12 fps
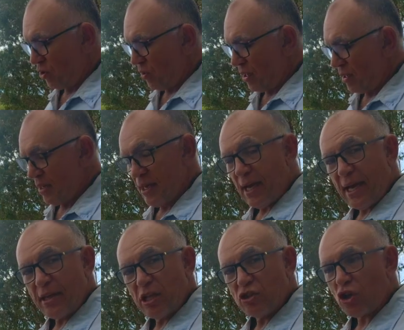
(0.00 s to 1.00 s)
lure
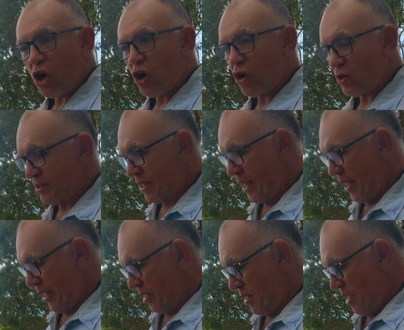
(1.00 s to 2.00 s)
and the dial on
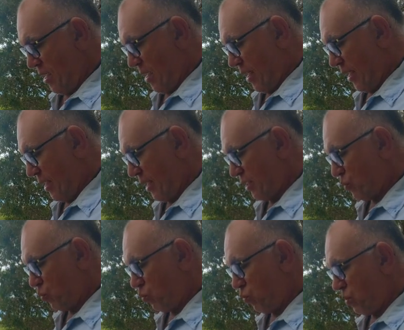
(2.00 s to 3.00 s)
10 and
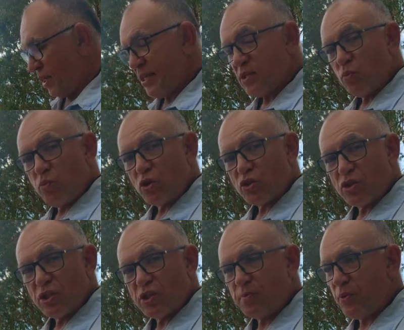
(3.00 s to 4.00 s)
let's let's
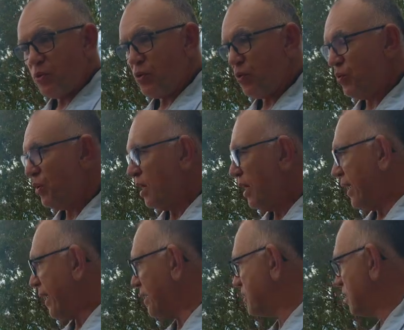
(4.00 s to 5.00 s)
watch the spool
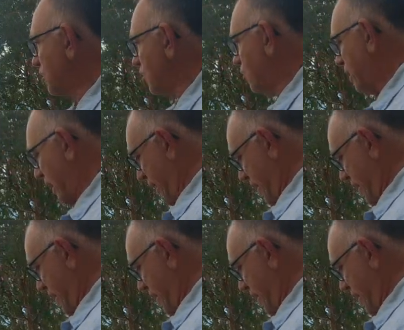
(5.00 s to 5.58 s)
as the lure